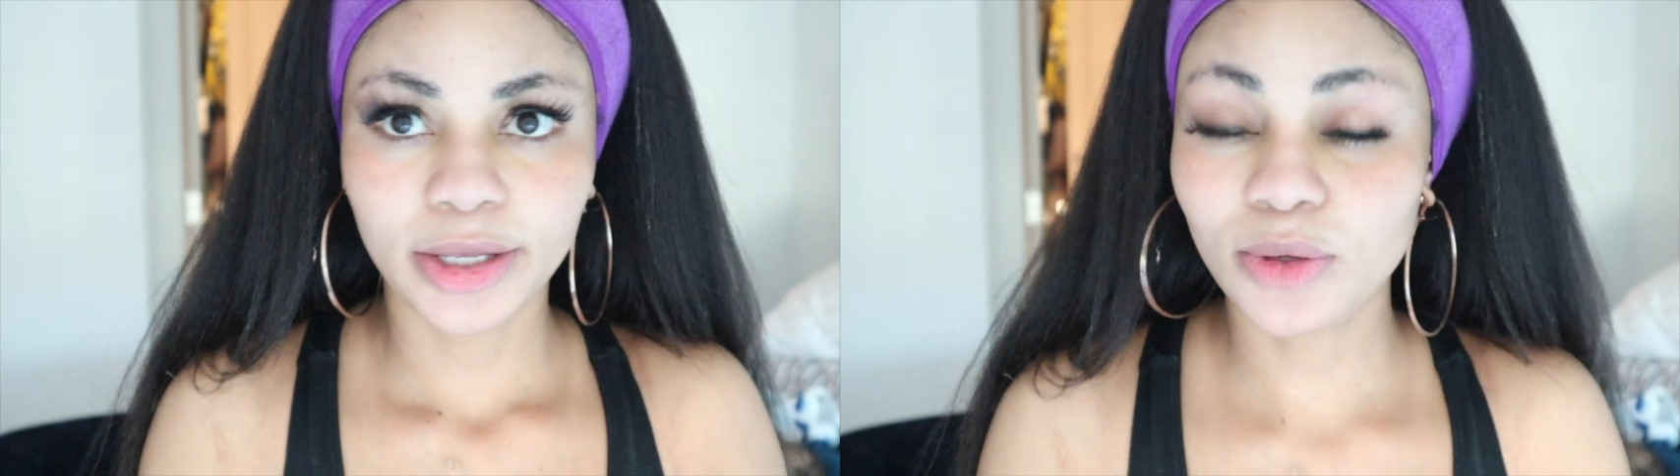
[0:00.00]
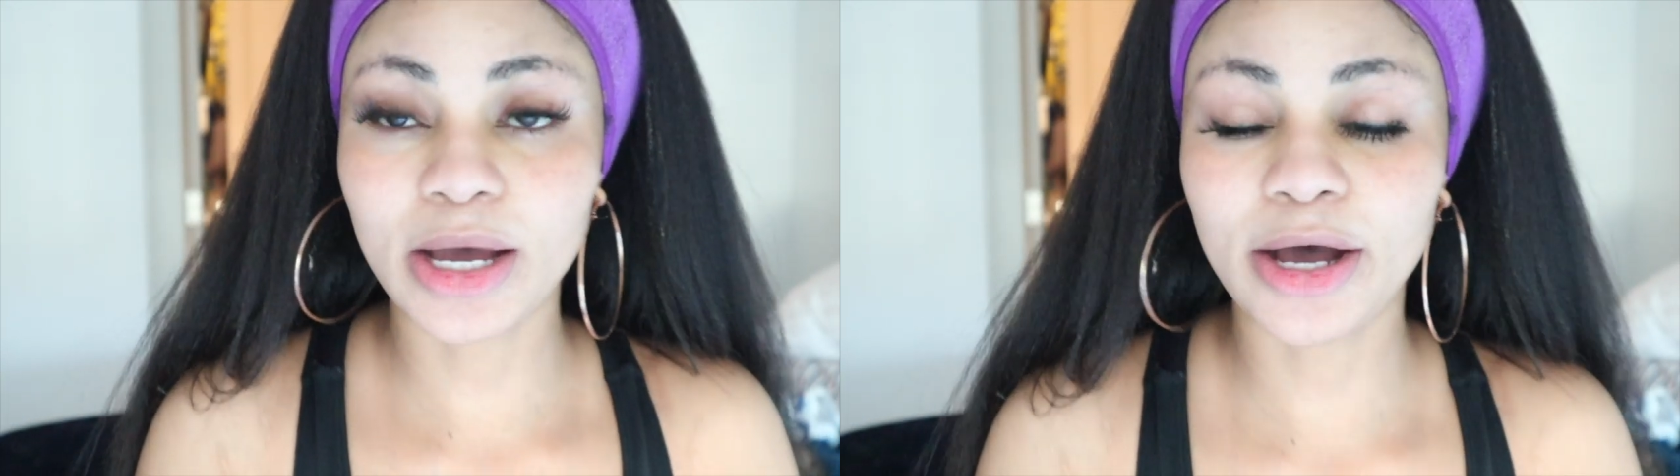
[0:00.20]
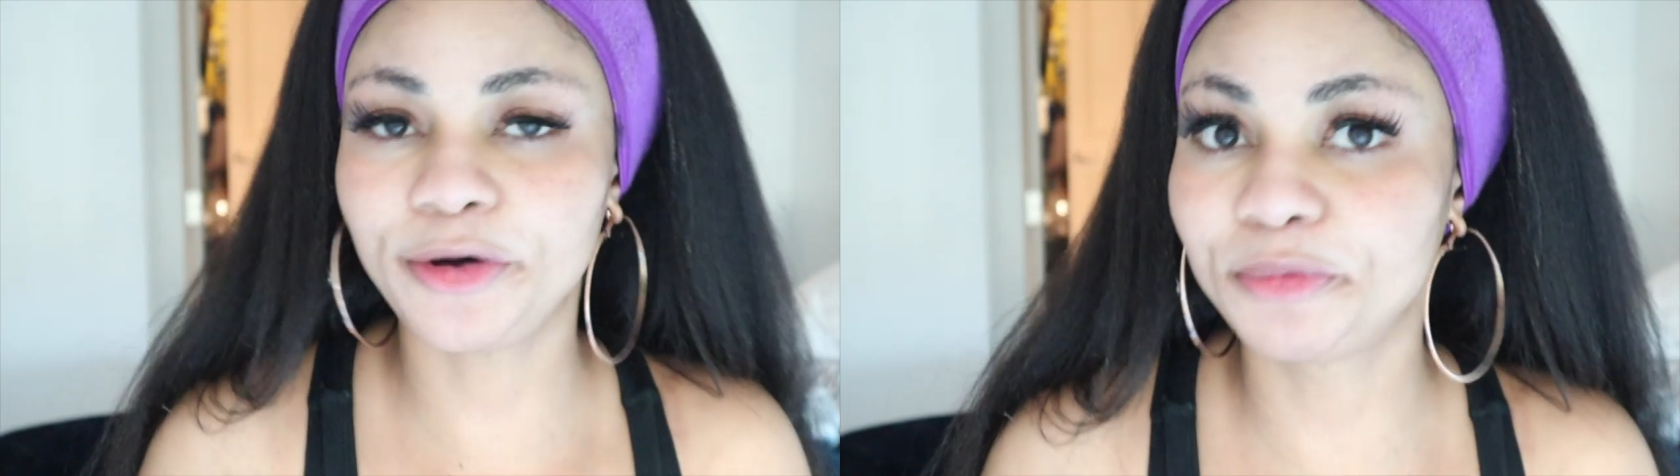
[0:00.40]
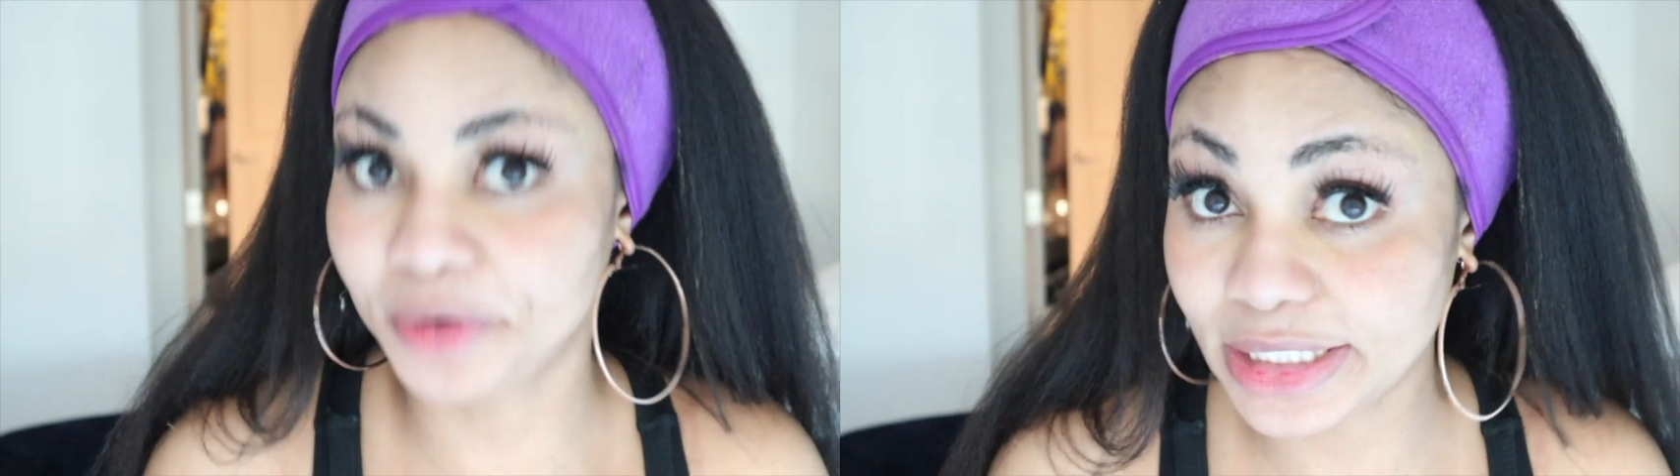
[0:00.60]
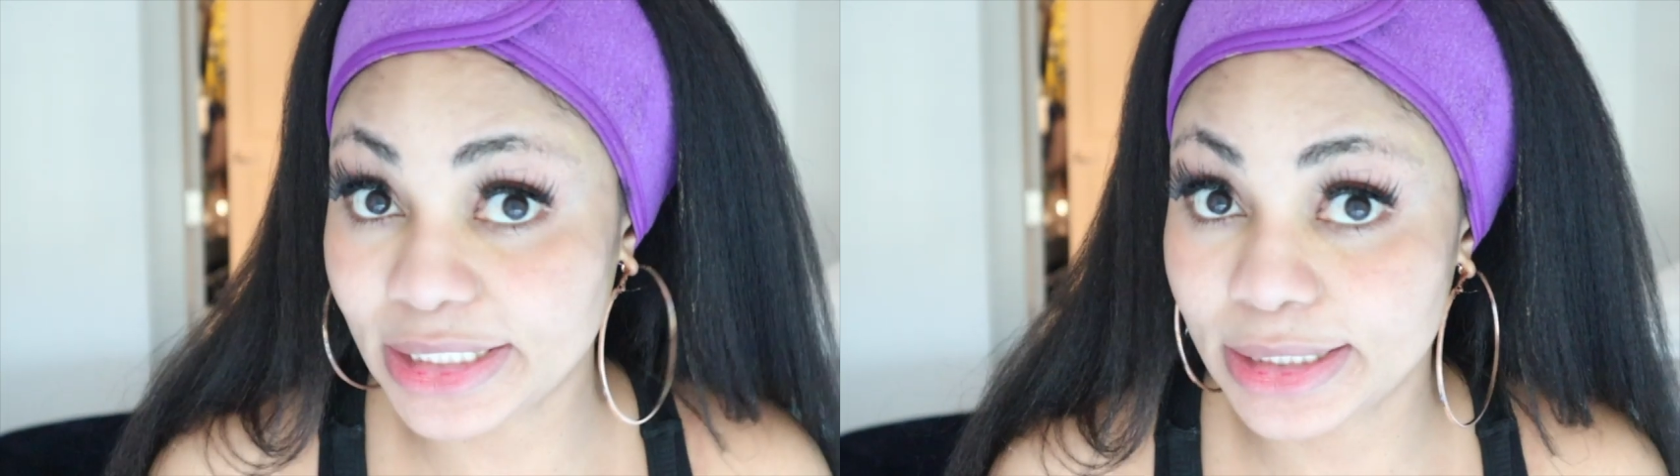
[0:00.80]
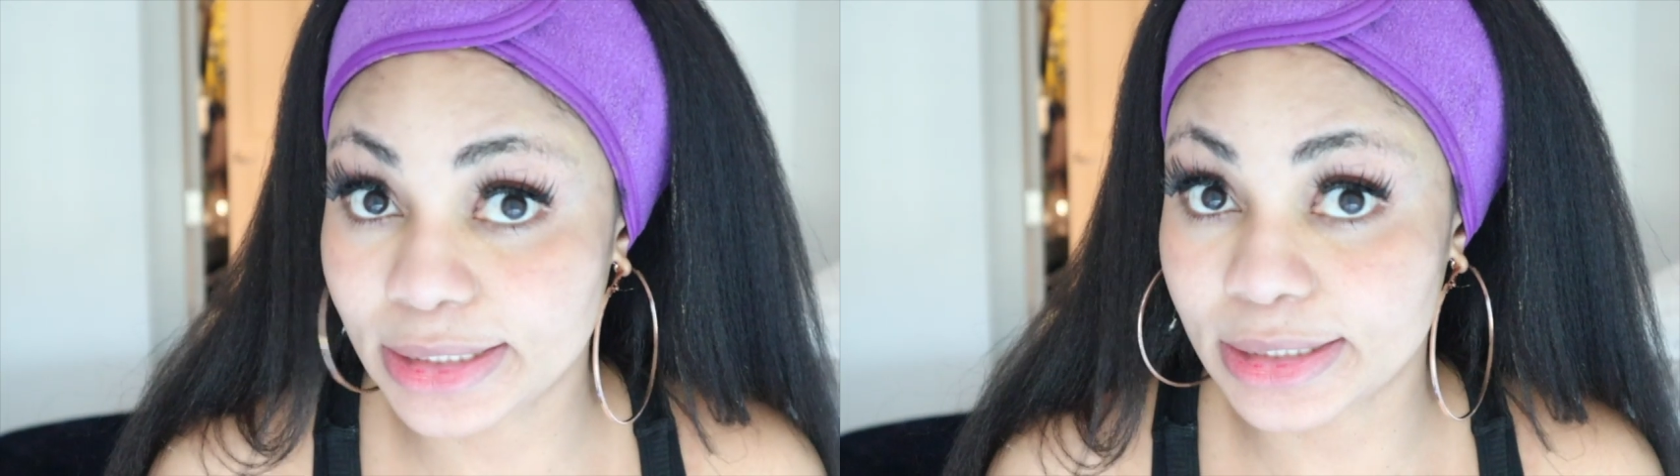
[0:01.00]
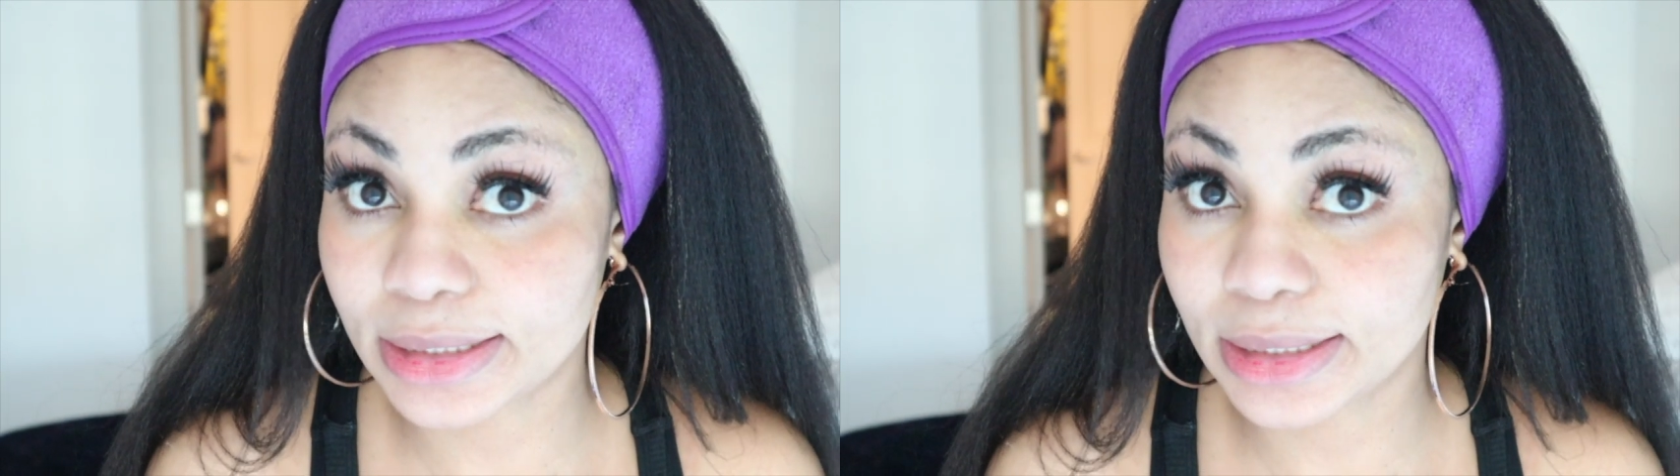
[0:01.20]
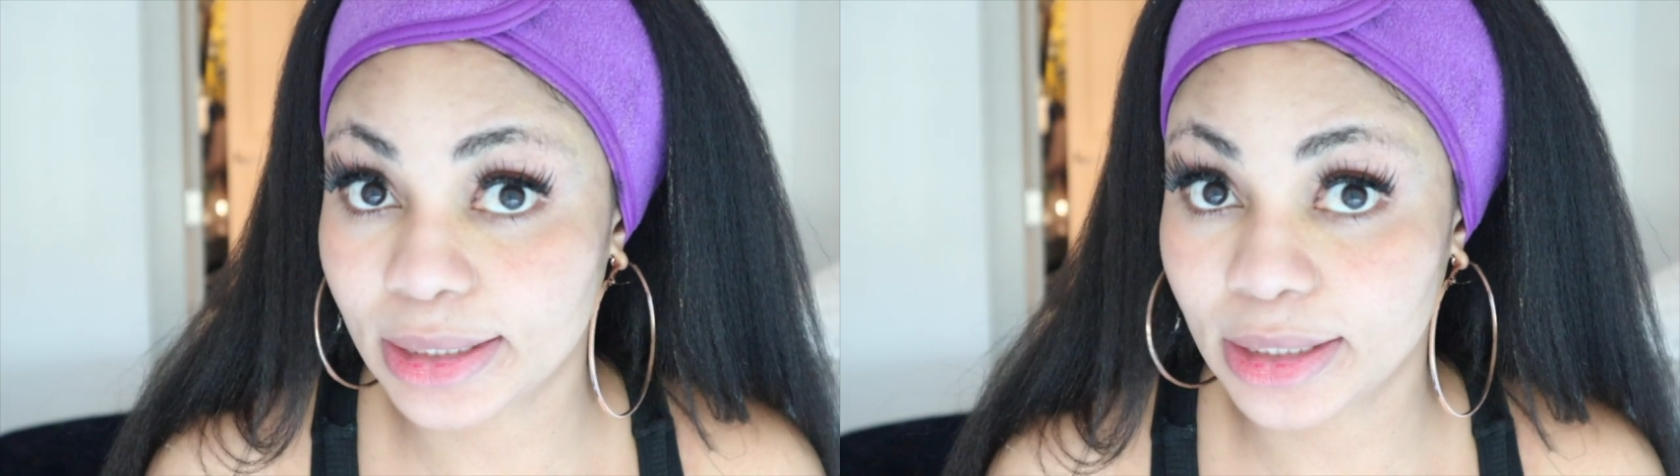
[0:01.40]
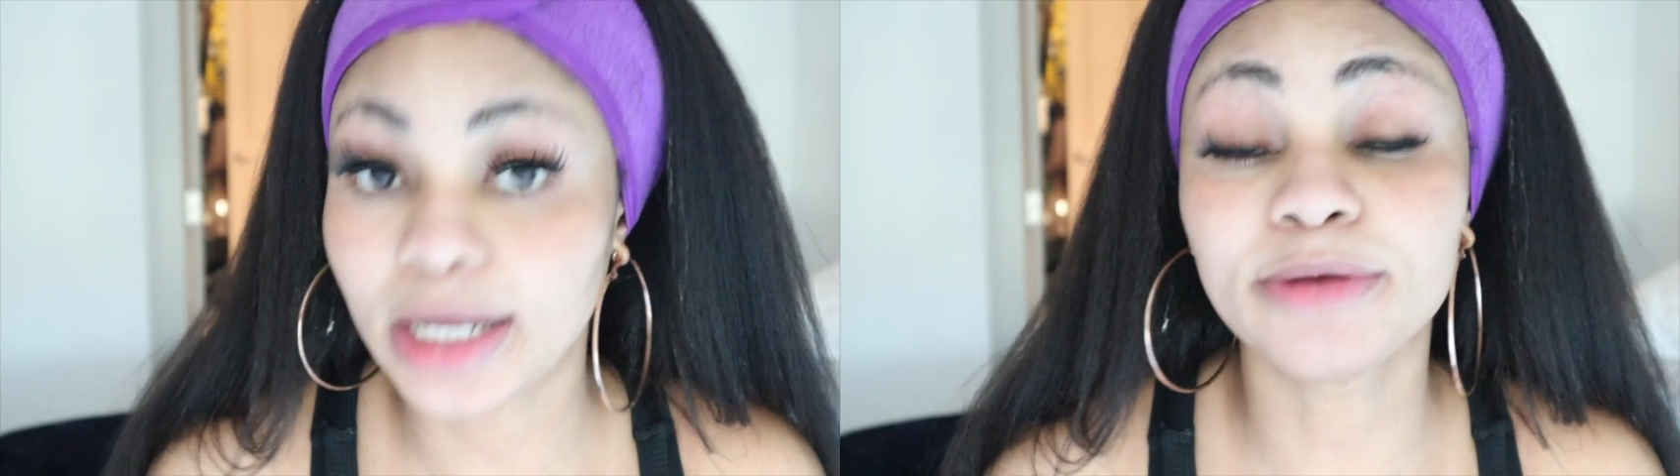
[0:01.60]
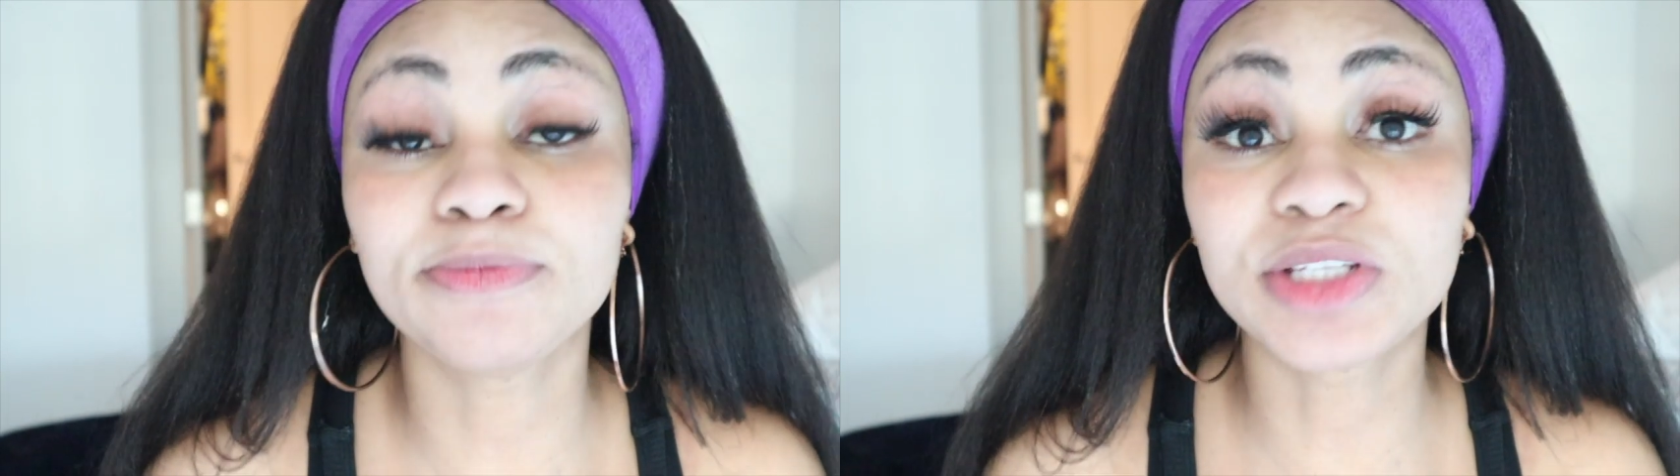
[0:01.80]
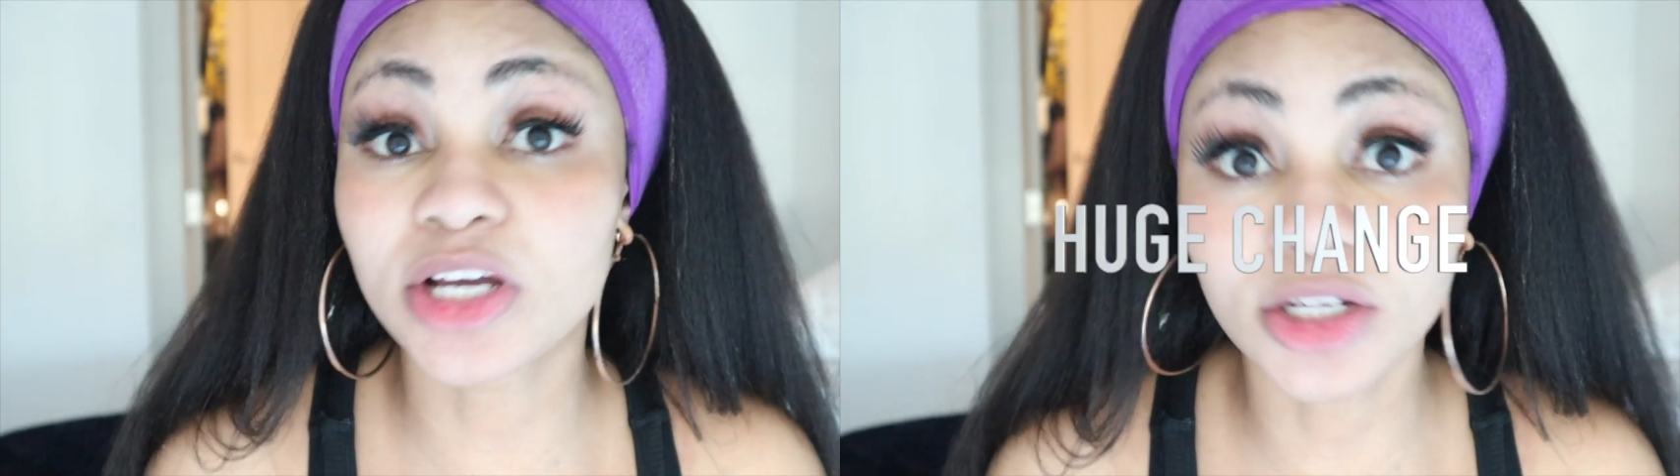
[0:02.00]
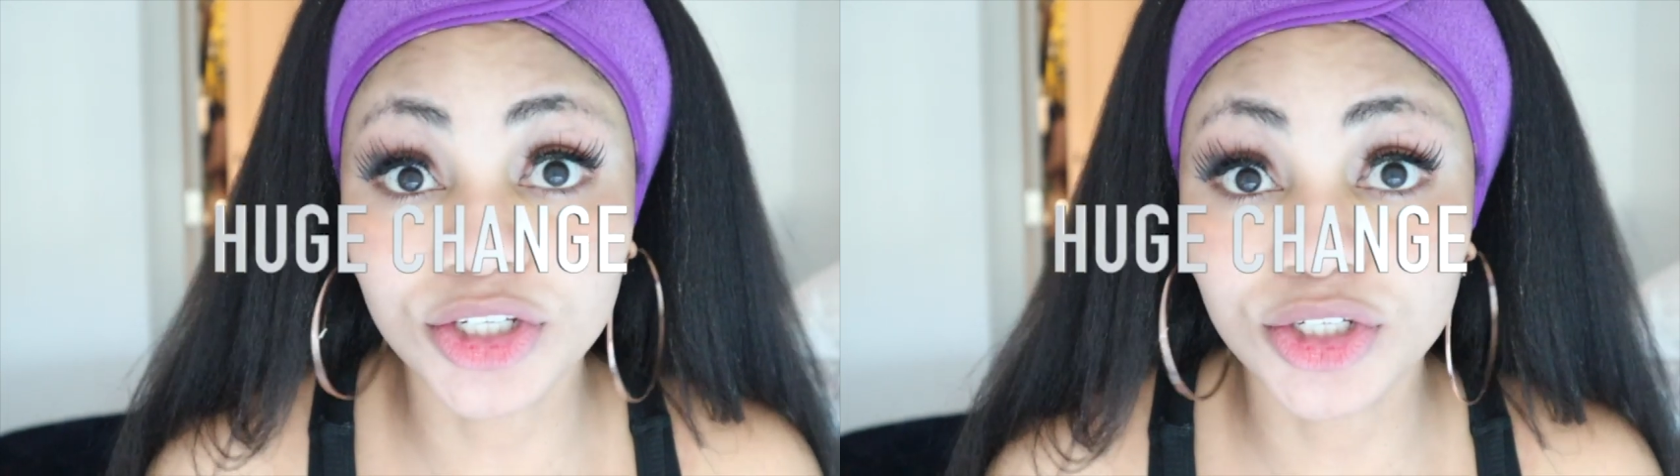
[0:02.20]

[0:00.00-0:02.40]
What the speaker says: Look at how bright it is. I'm telling